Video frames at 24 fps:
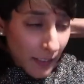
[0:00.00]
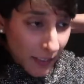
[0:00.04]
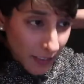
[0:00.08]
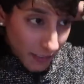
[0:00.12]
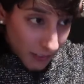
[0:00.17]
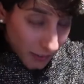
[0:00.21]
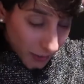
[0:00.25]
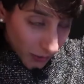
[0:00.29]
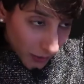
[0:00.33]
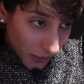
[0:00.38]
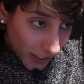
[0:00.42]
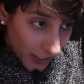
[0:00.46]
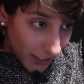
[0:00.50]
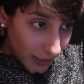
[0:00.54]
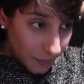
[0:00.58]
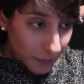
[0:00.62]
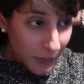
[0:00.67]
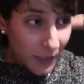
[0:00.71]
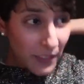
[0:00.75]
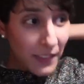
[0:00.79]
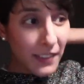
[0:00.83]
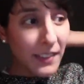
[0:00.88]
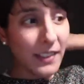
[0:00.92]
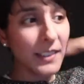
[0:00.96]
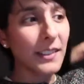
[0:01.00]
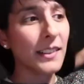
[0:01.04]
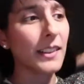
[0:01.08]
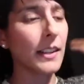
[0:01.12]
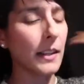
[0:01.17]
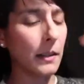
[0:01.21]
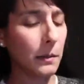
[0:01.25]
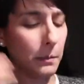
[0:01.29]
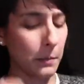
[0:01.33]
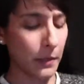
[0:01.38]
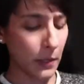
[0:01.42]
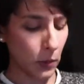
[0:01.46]
Sorry, I'm just going to
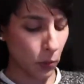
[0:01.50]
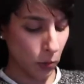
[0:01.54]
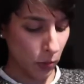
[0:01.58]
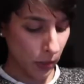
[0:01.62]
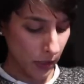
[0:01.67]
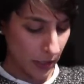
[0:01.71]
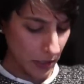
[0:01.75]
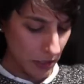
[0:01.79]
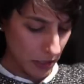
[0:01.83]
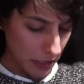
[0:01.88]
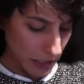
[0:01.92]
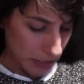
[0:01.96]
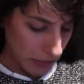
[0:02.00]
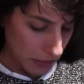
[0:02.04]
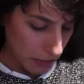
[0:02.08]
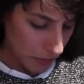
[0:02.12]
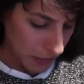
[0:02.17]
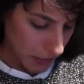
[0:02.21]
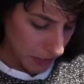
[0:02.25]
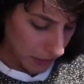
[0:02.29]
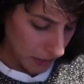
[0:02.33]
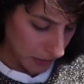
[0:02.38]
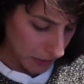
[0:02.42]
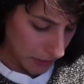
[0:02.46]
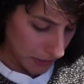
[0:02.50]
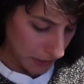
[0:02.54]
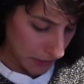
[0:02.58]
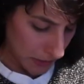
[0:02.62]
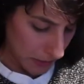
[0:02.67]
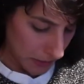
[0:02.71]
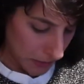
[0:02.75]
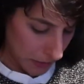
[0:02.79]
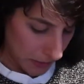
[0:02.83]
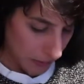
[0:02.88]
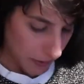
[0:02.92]
get a bit organized because